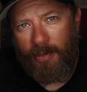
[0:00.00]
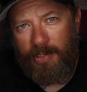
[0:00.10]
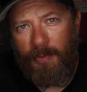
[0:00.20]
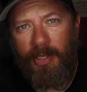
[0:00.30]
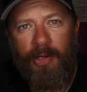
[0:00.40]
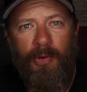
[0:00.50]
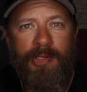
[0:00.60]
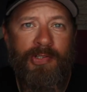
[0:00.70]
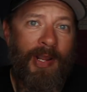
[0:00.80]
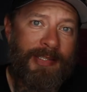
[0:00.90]
fisherman who
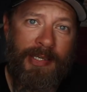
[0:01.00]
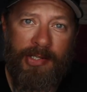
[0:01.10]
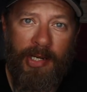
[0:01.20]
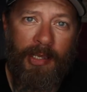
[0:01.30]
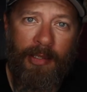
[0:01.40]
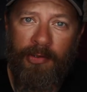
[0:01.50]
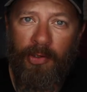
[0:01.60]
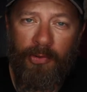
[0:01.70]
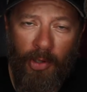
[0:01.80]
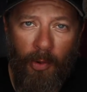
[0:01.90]
is transitioning
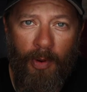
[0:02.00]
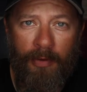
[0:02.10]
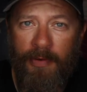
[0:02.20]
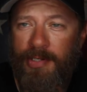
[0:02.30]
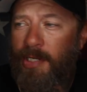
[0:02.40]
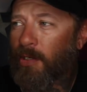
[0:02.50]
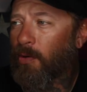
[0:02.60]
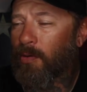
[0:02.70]
into saltwater fishing,